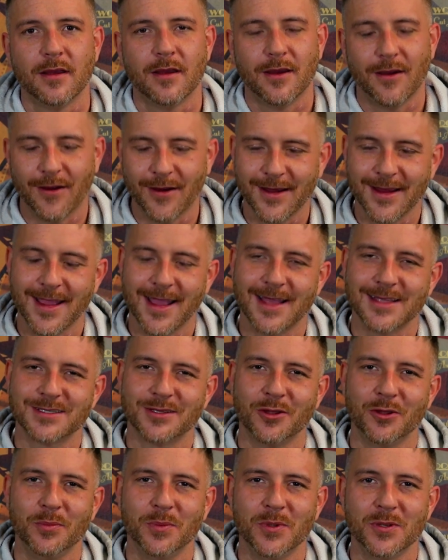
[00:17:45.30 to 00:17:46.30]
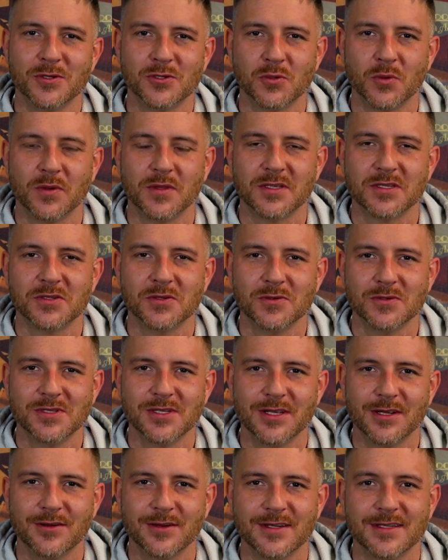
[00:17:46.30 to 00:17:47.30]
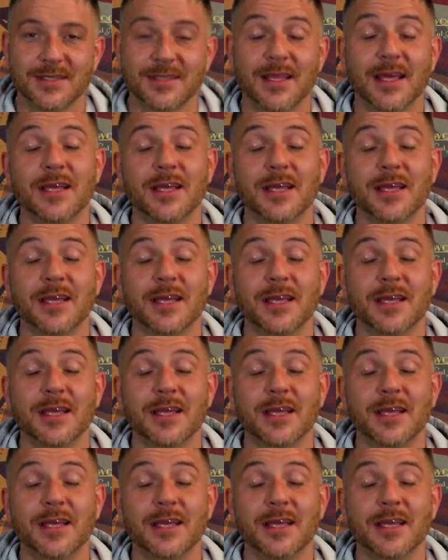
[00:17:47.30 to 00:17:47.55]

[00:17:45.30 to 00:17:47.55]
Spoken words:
All right, guys, I hope you enjoy this new series.